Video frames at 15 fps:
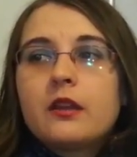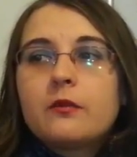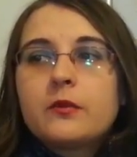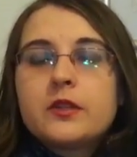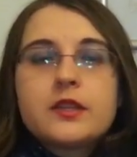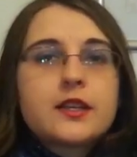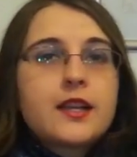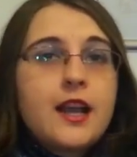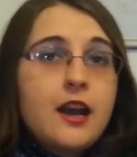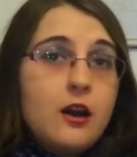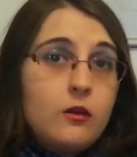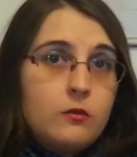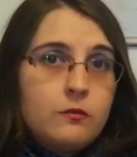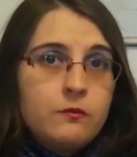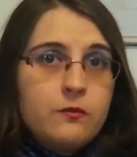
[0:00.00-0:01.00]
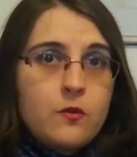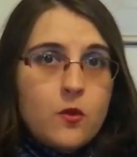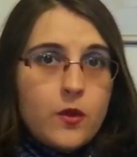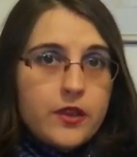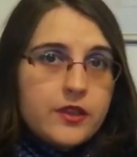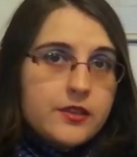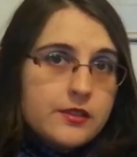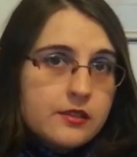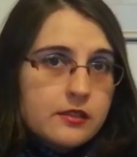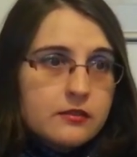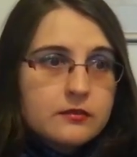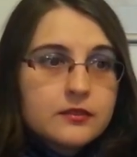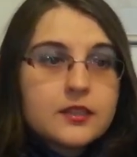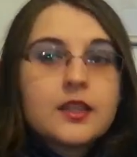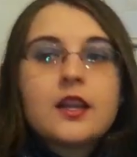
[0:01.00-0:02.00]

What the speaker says: with a calm voice,